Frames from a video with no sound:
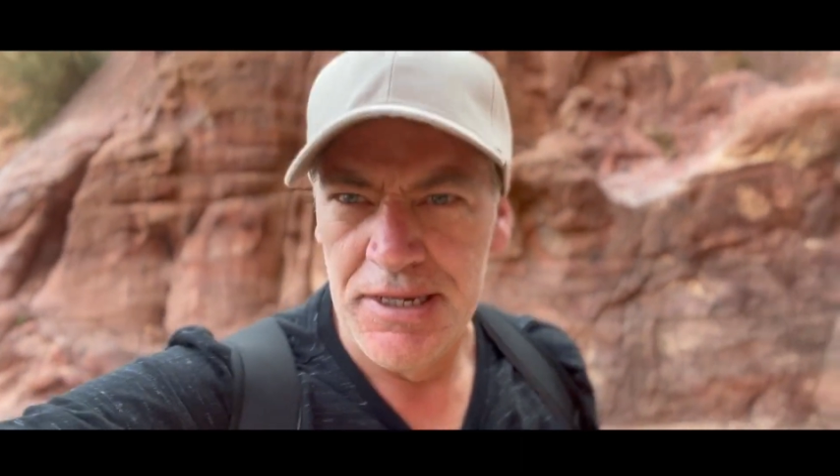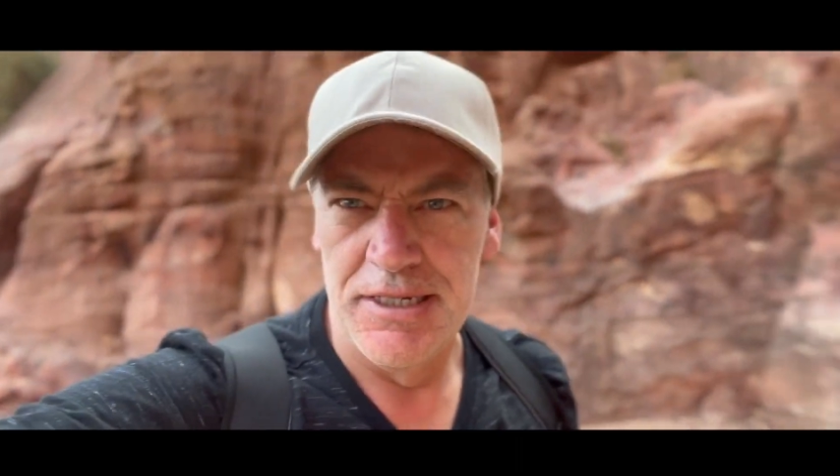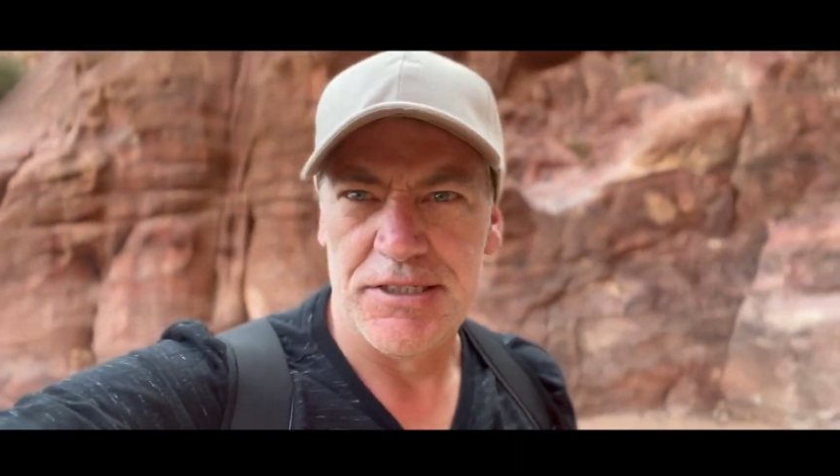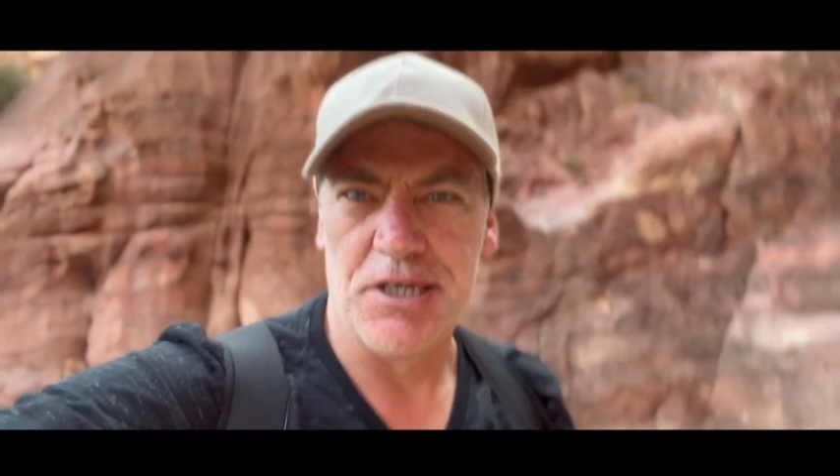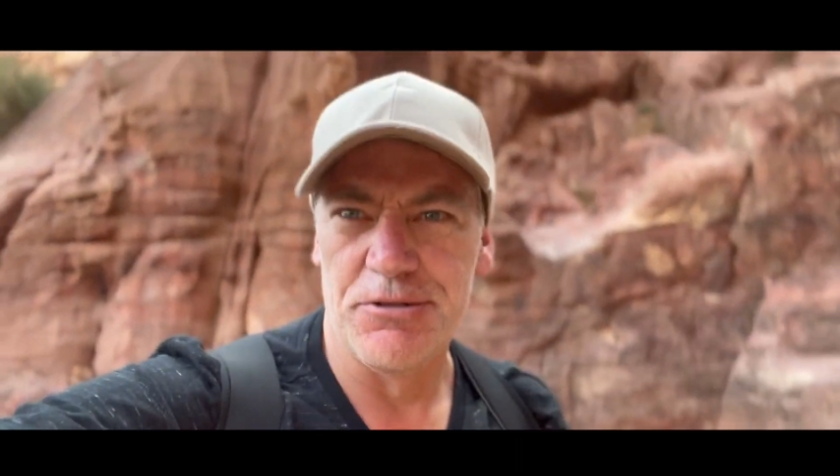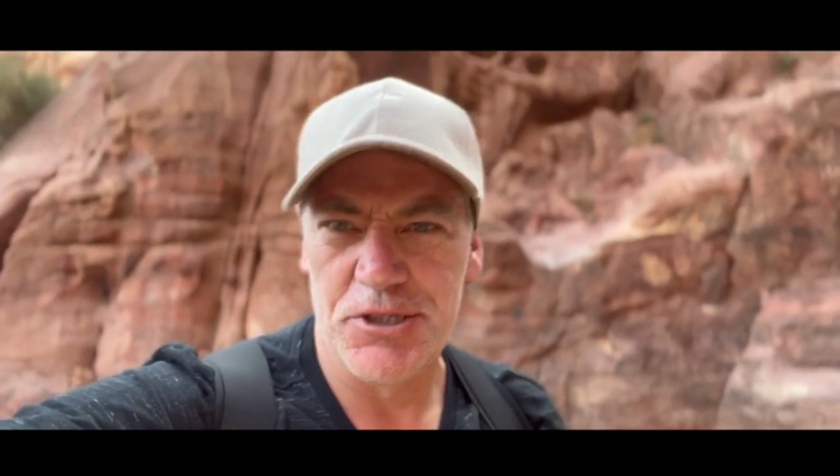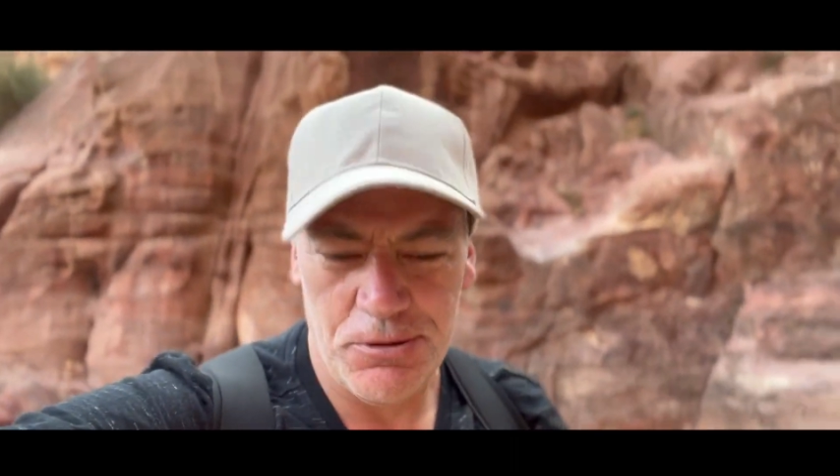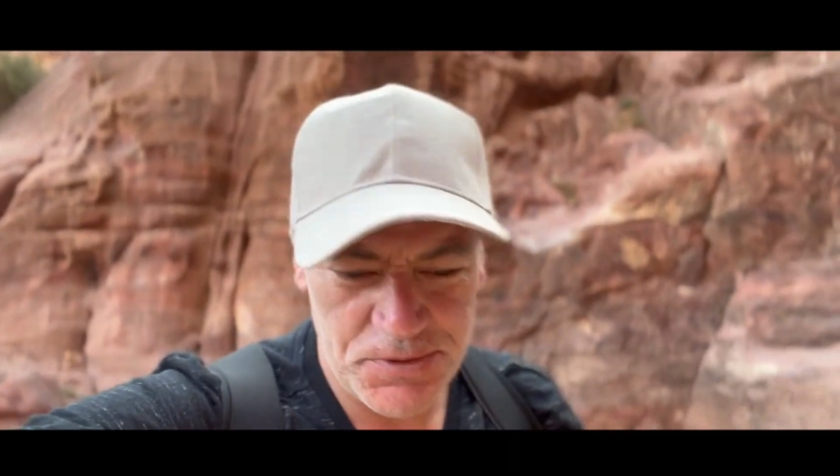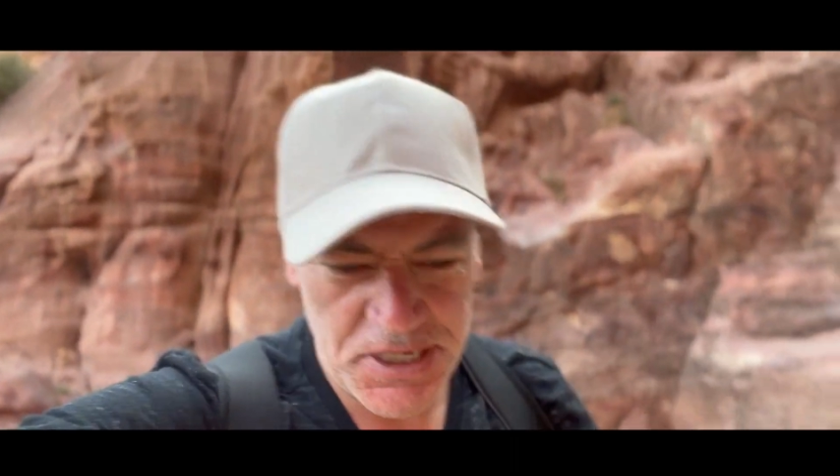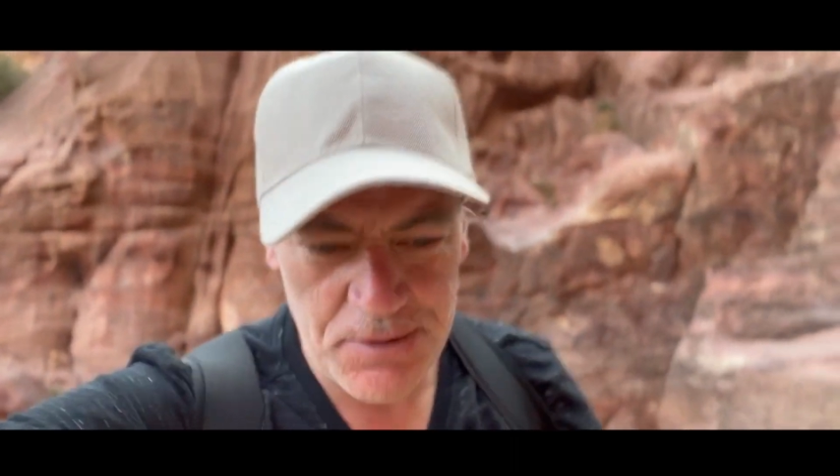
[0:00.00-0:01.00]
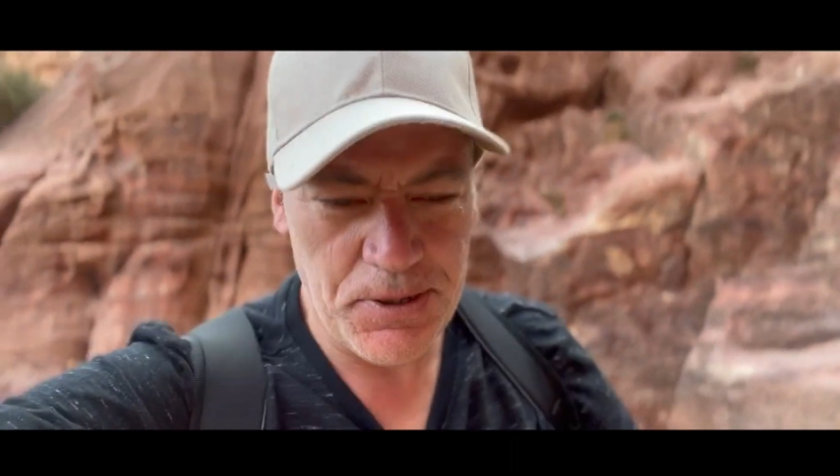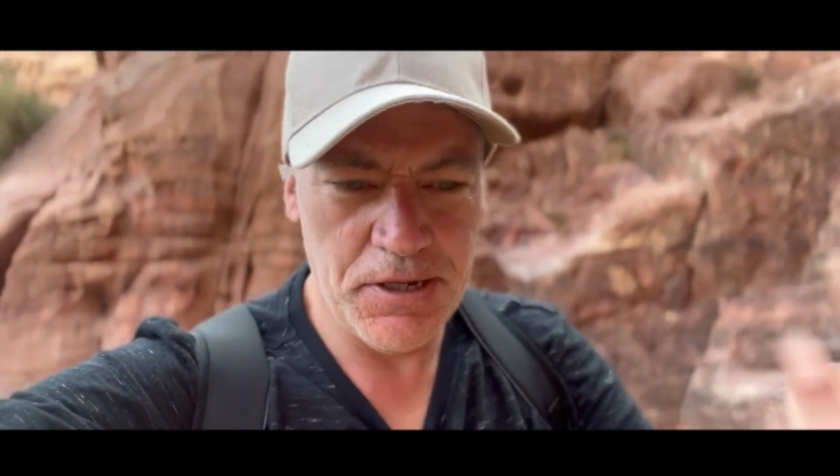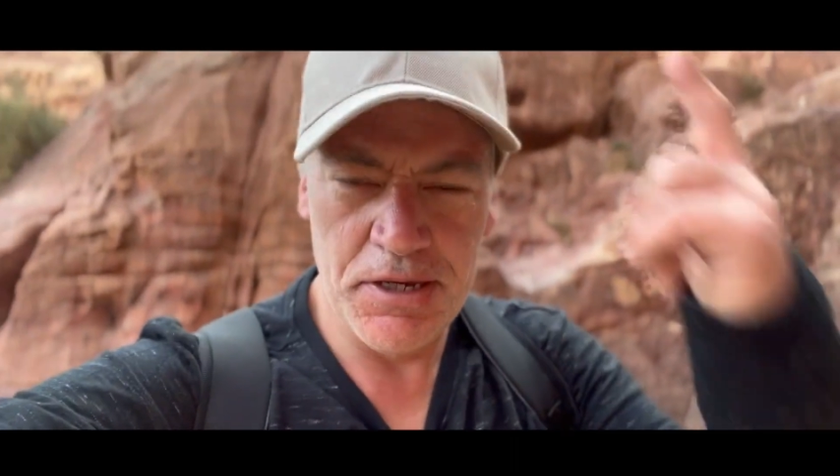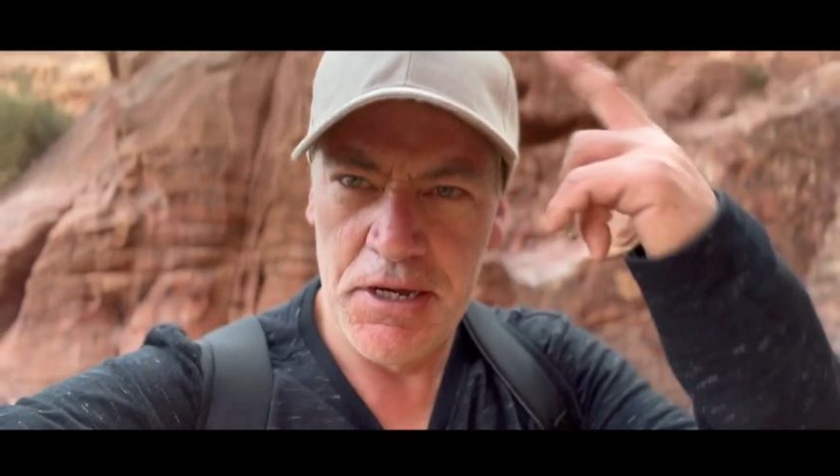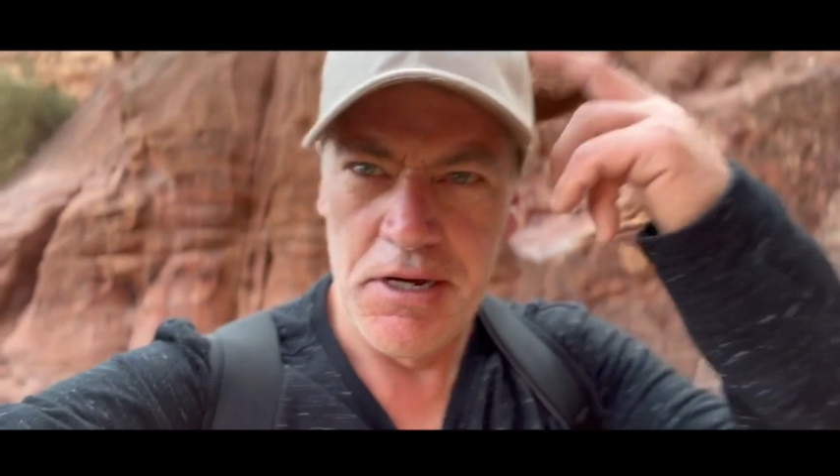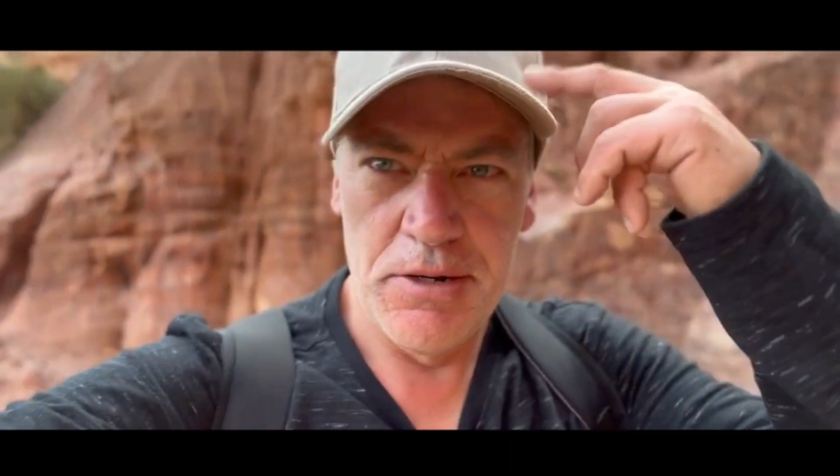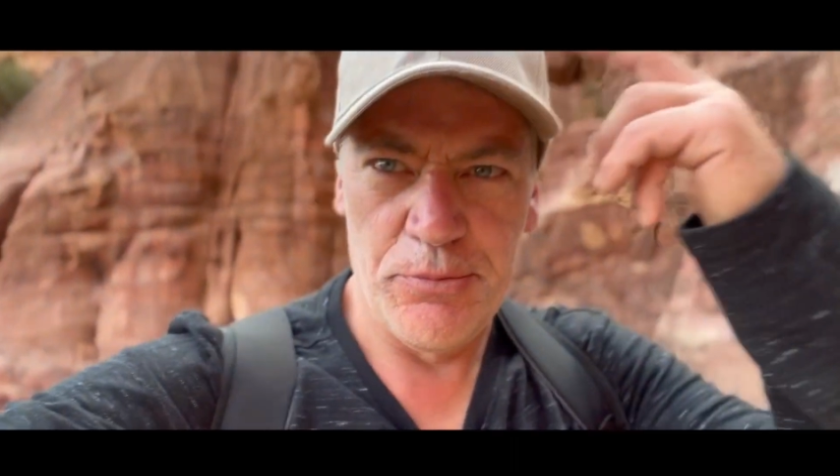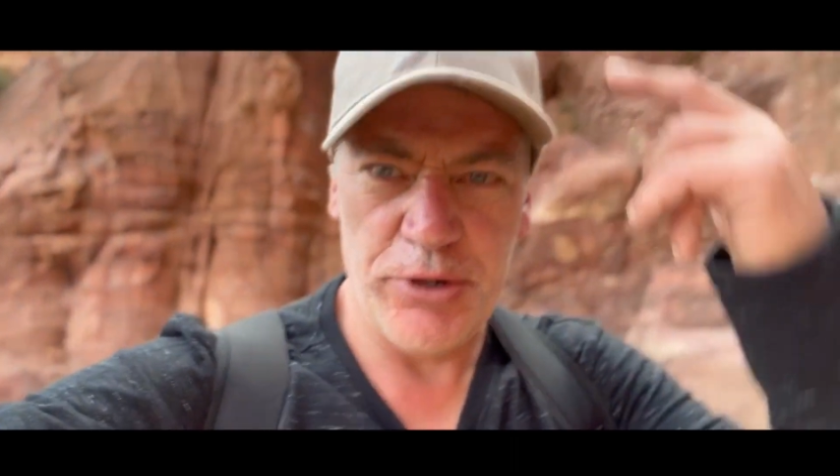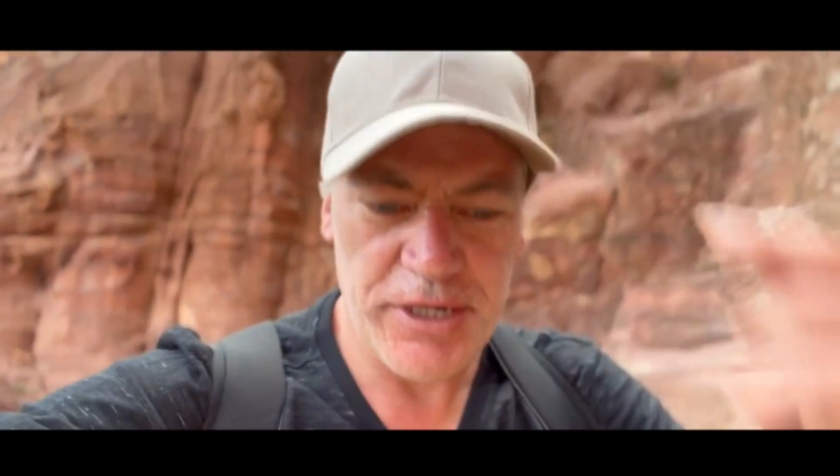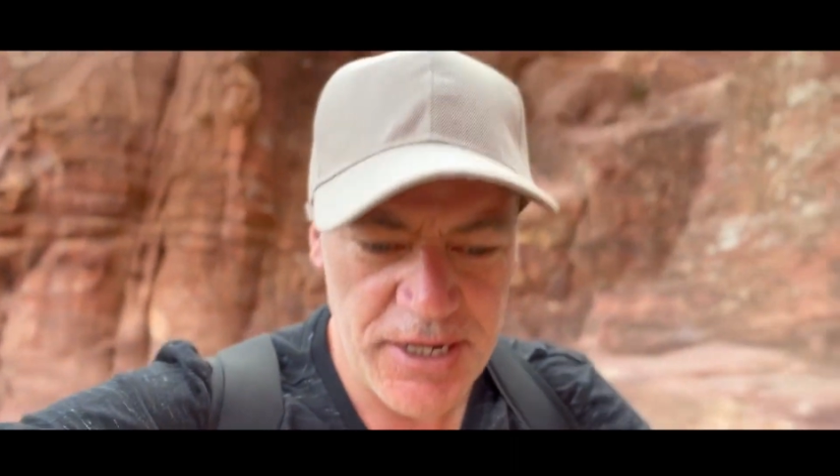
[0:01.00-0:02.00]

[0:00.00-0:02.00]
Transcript: So top tip, bring